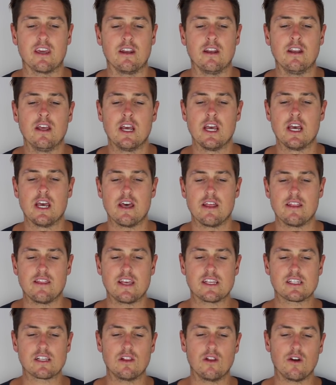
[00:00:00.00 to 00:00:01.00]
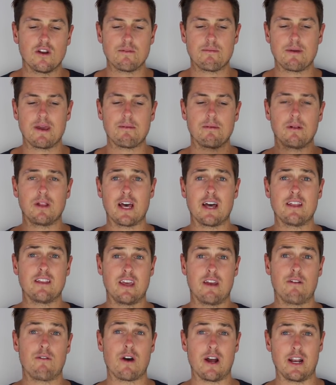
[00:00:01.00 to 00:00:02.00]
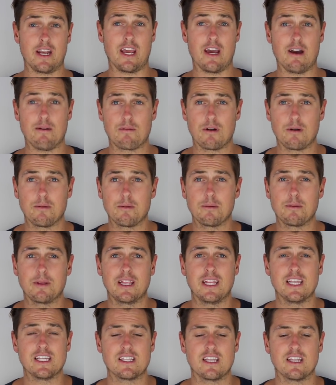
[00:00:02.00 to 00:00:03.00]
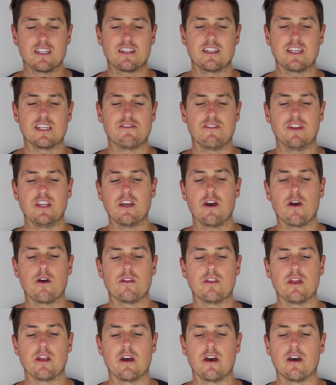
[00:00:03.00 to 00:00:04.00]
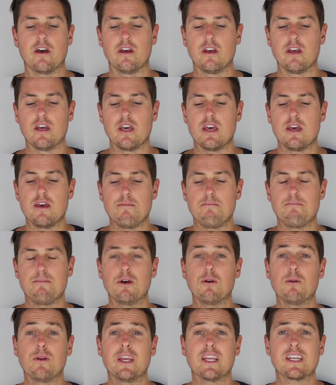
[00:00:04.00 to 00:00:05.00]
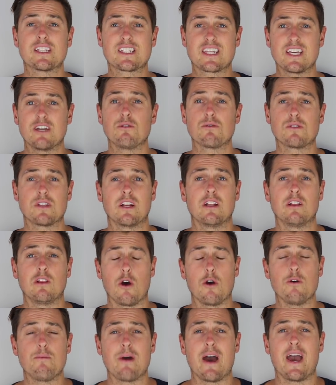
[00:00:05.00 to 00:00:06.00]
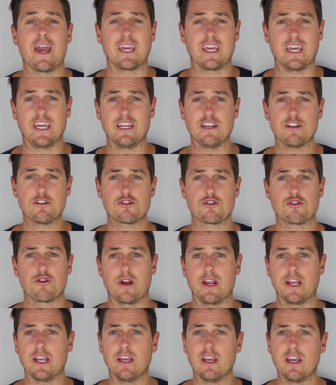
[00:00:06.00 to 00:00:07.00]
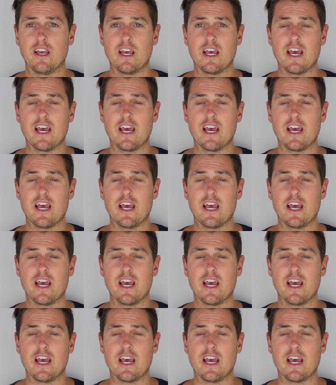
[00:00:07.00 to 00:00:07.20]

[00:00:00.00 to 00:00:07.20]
And there's a lot of people out there right now probably listening to this video that are building skills in a low paying industry,